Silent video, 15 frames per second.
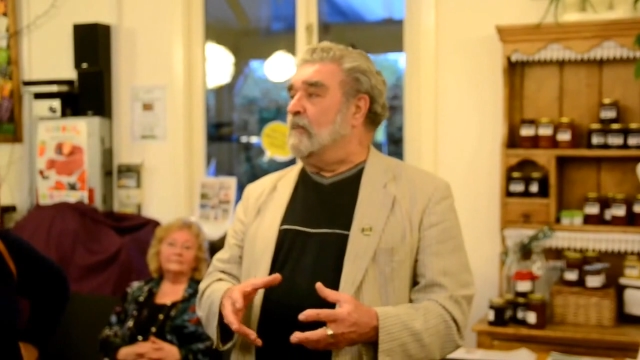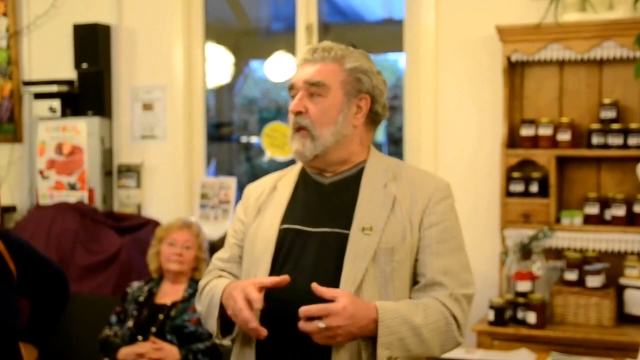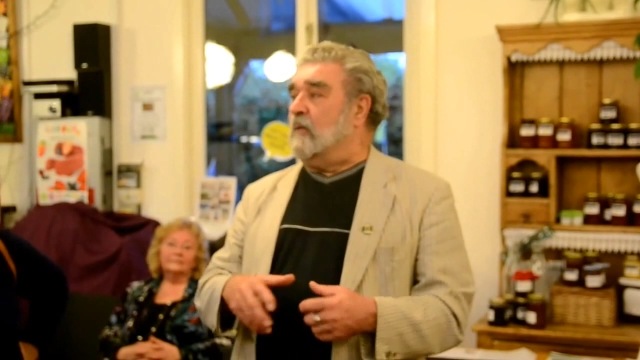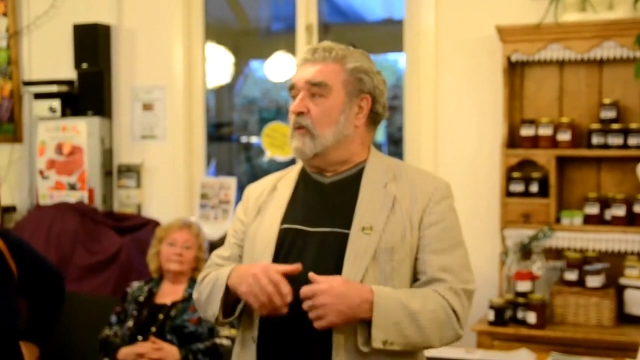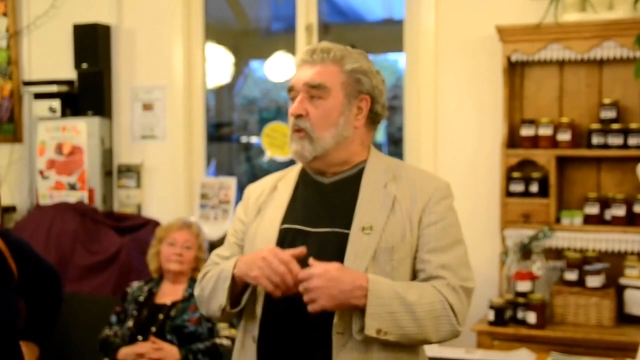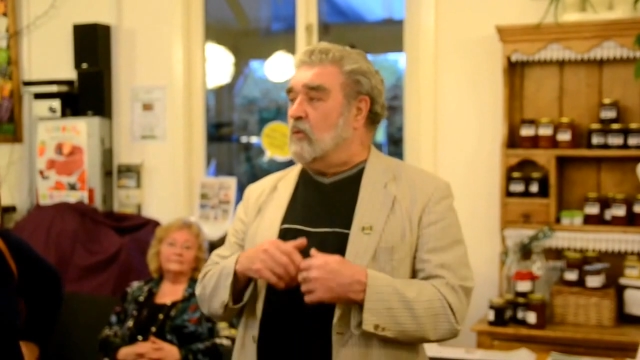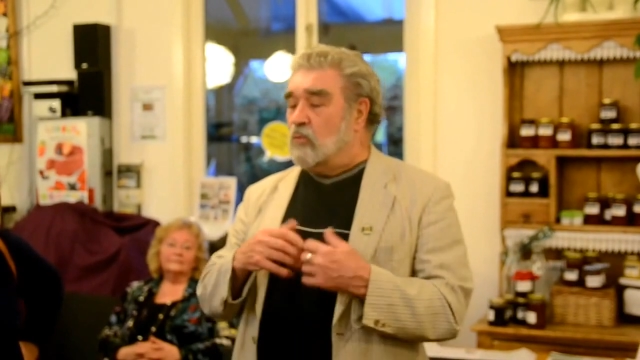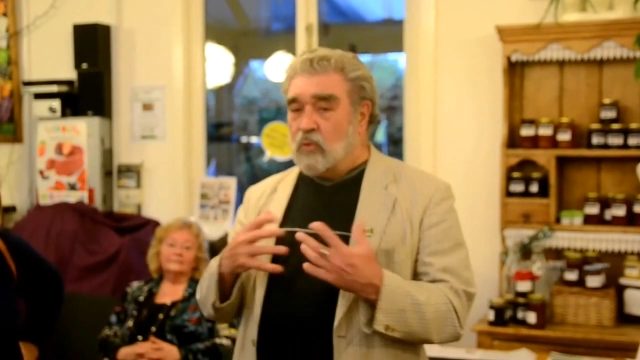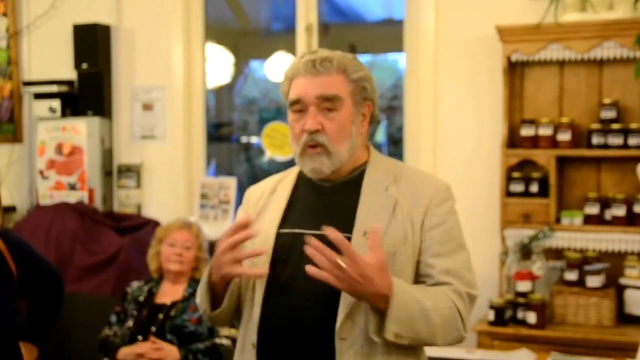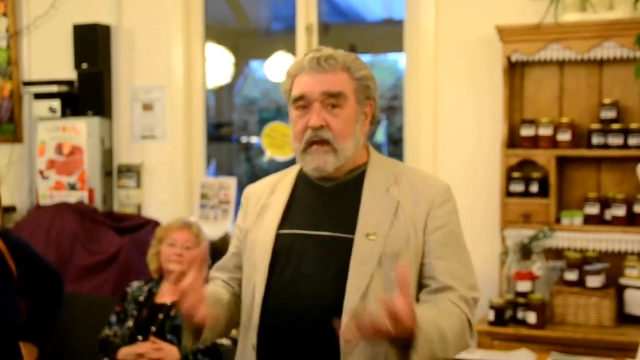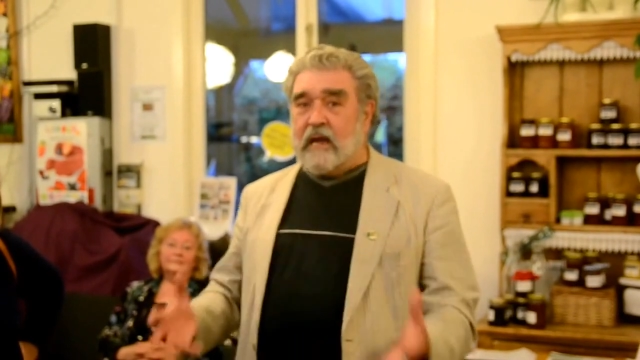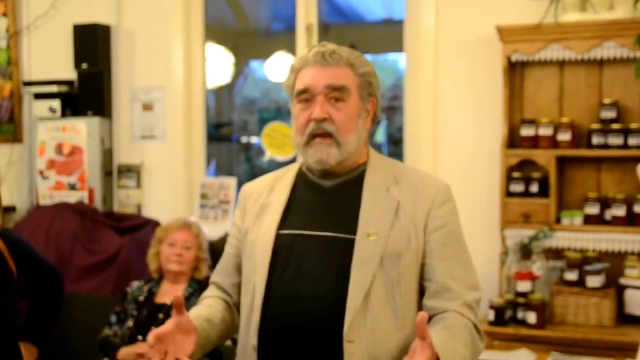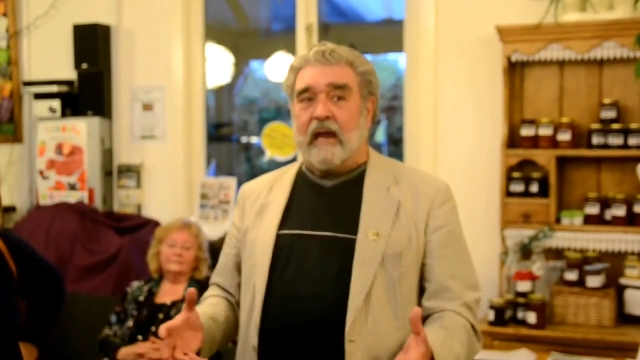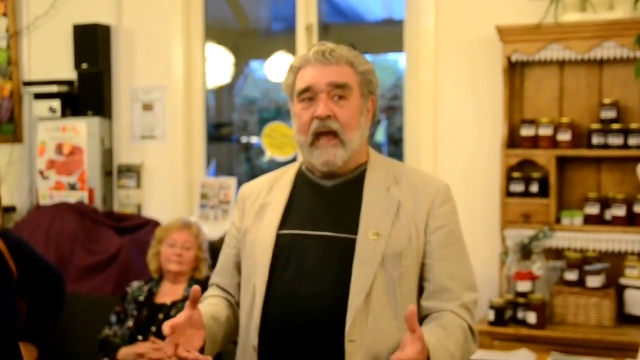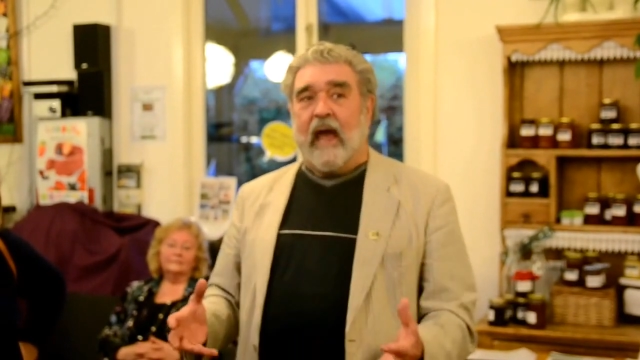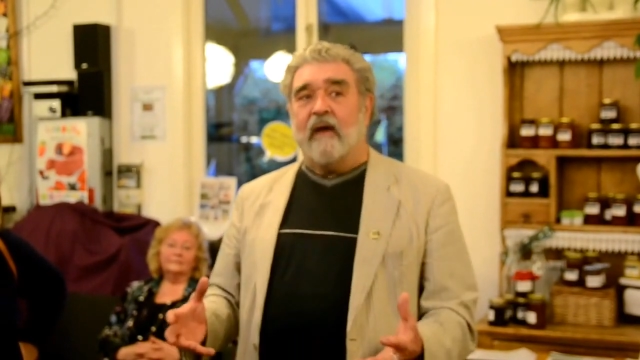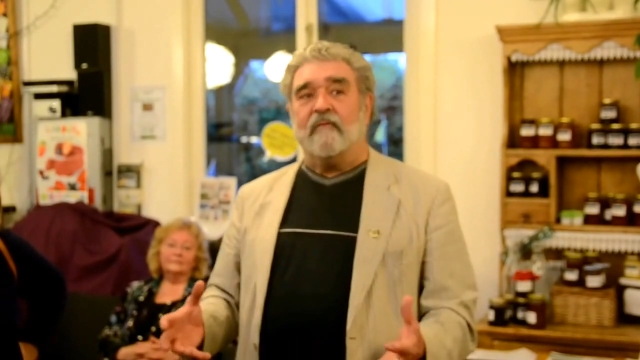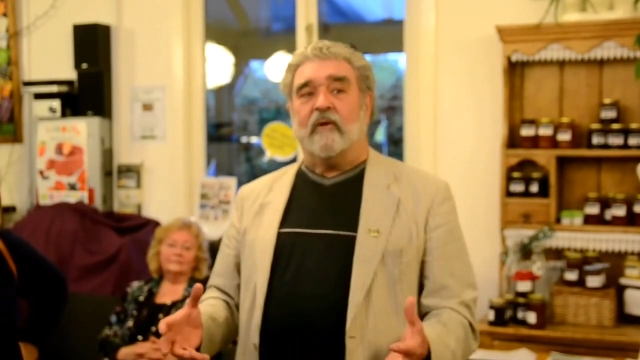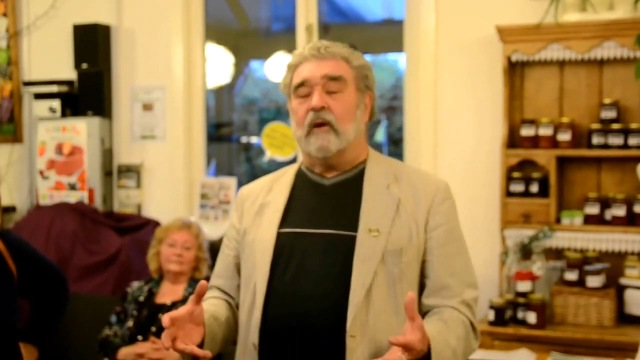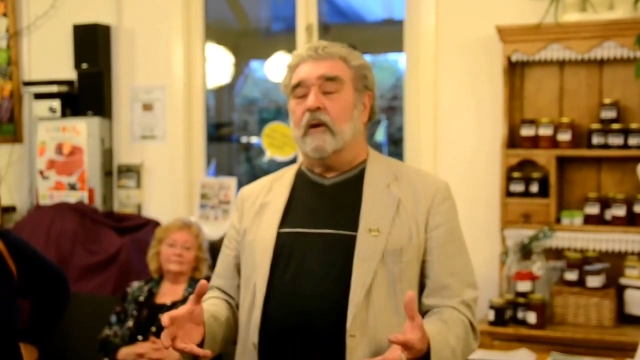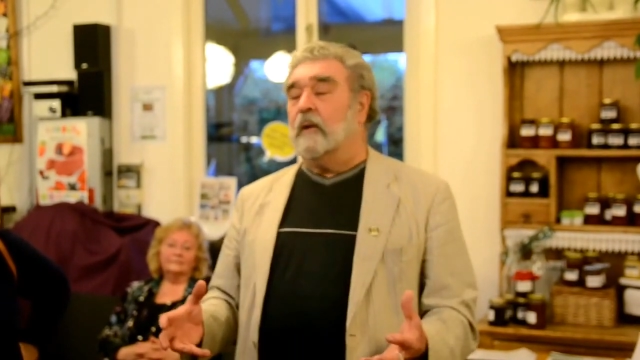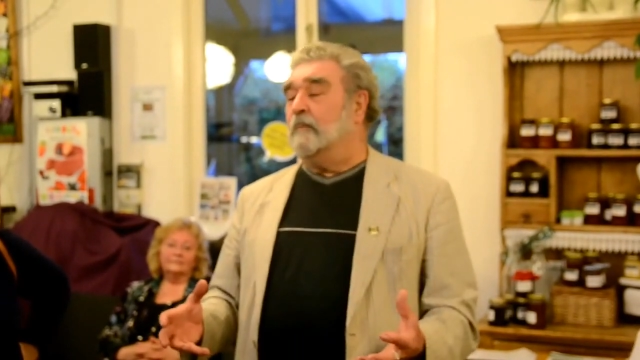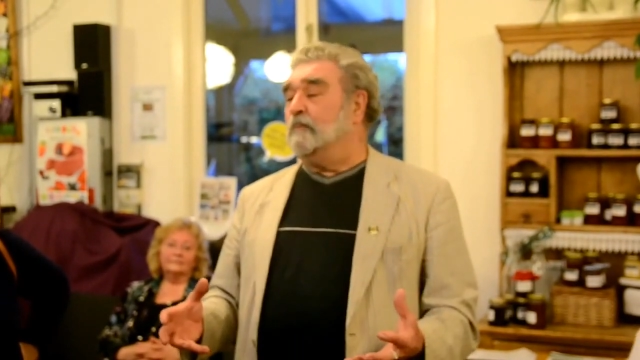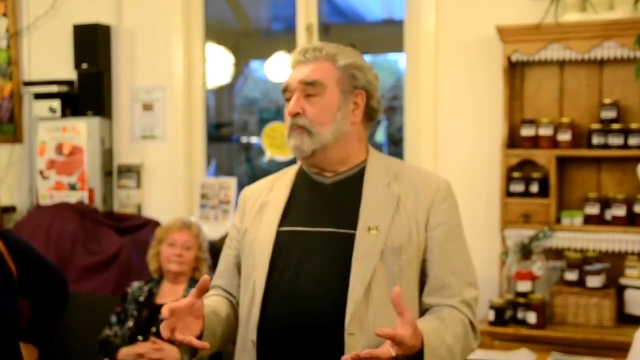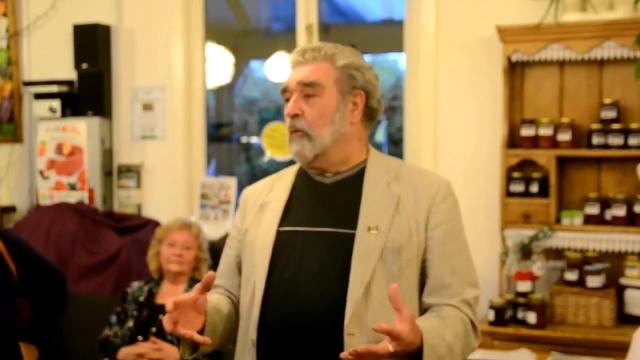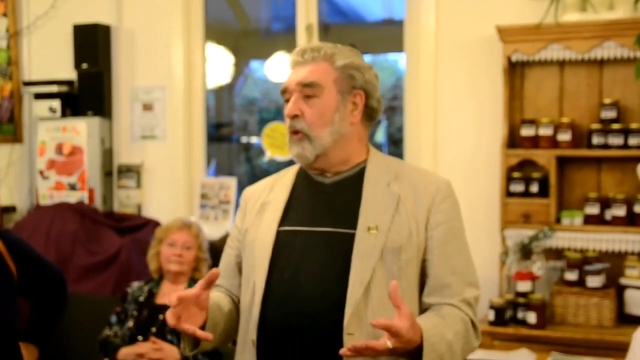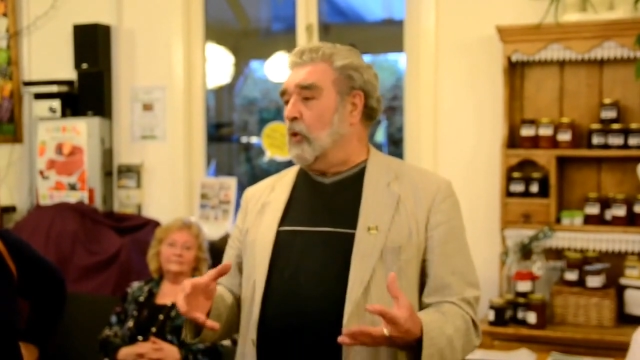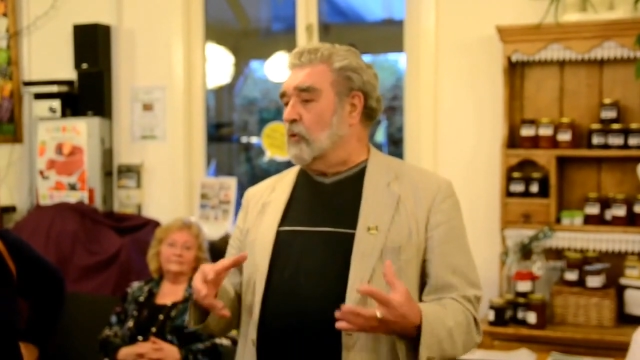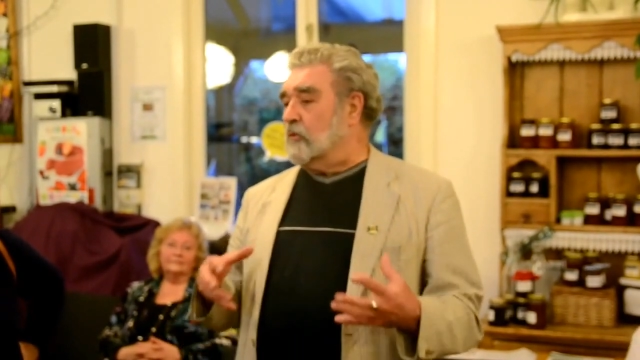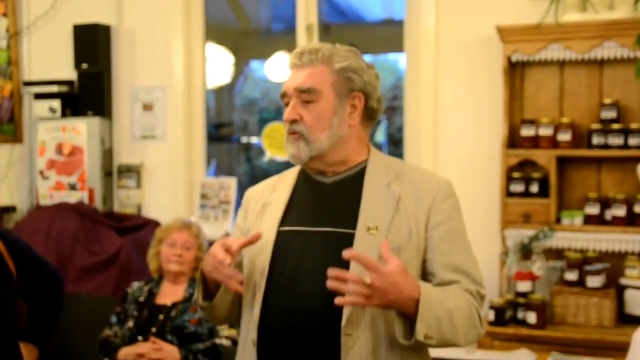if we're really ever
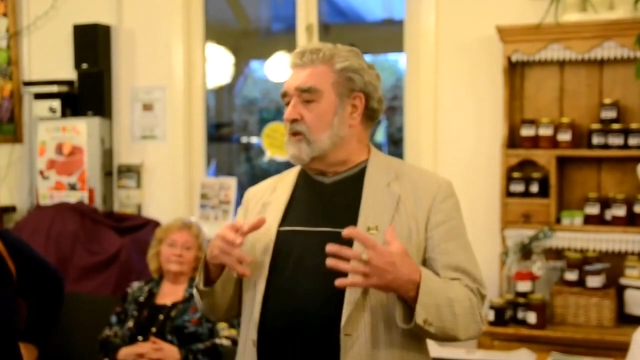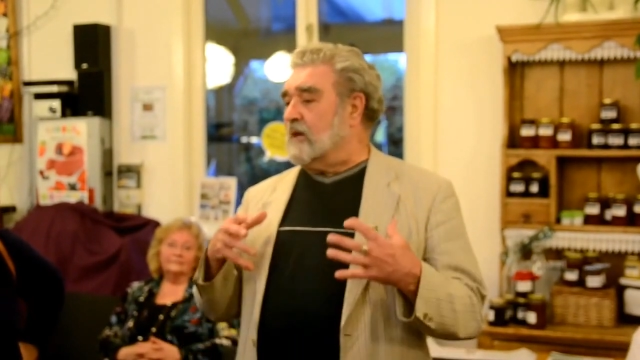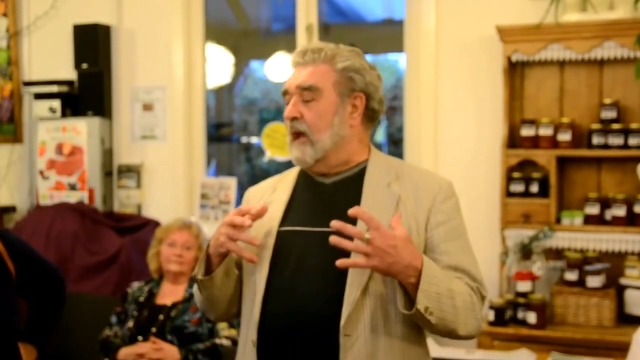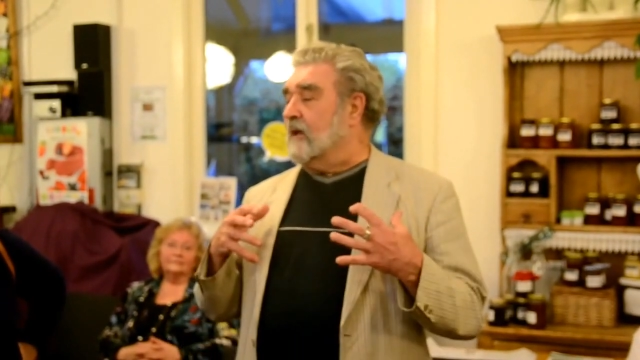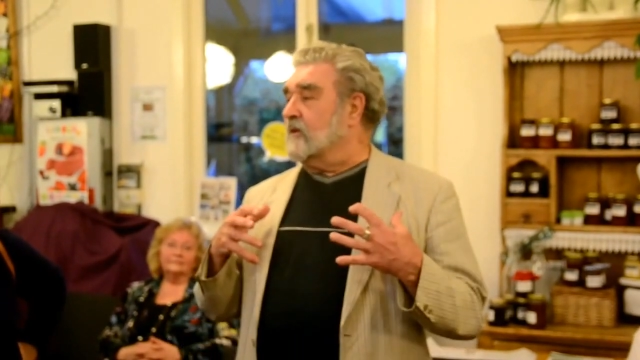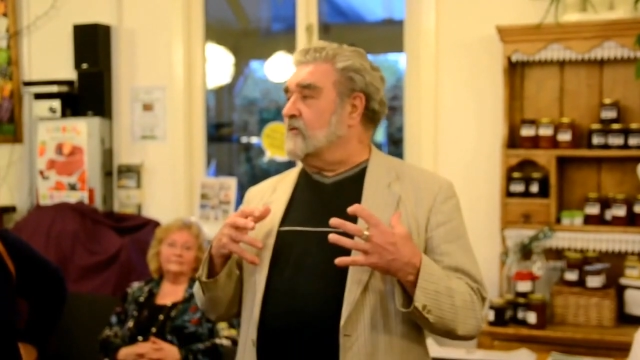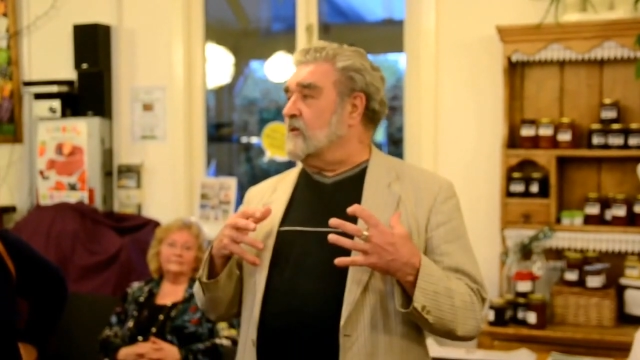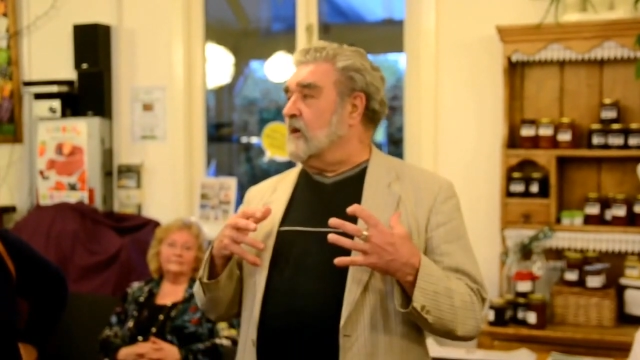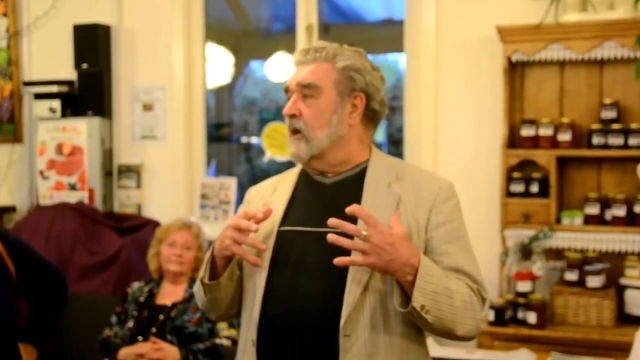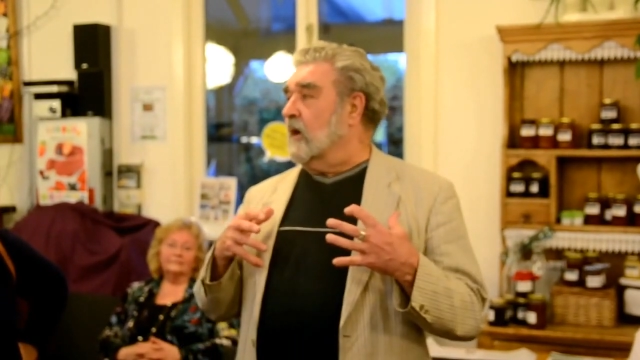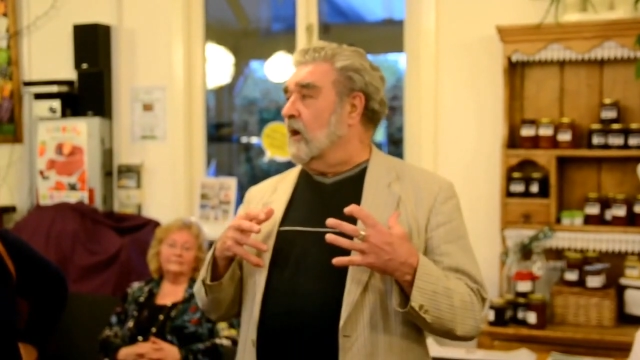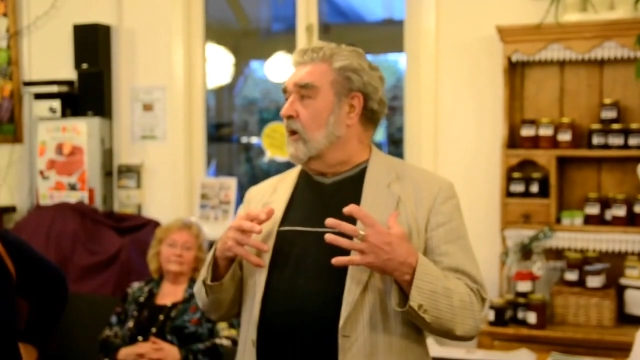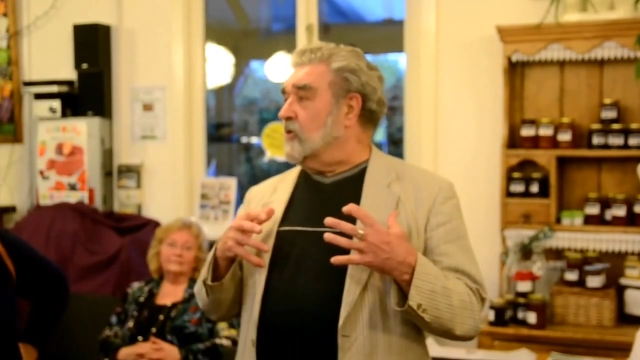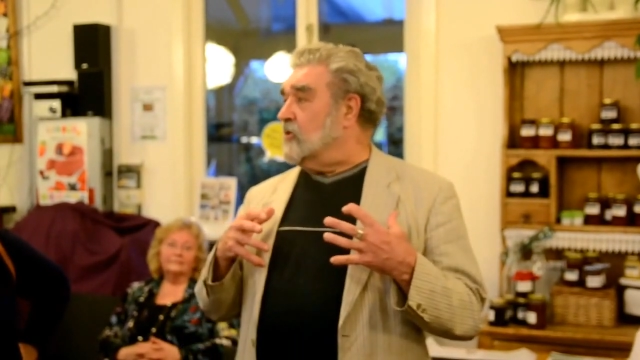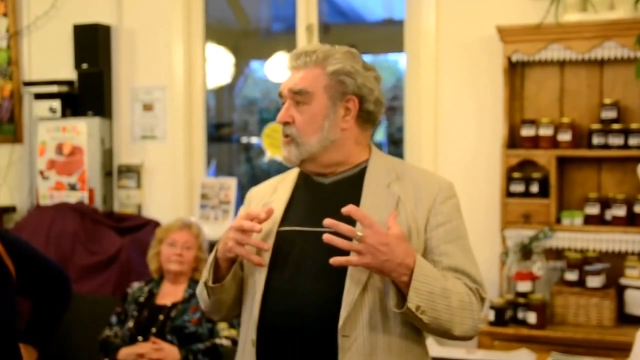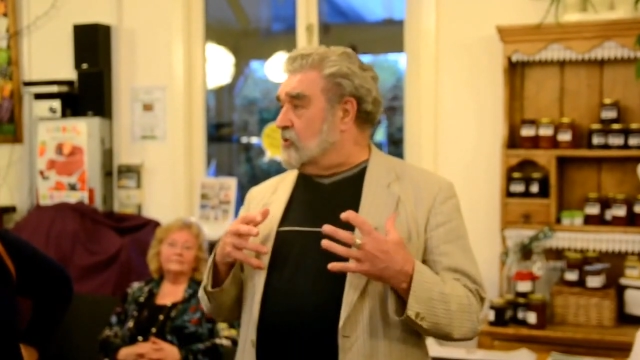going to get uh,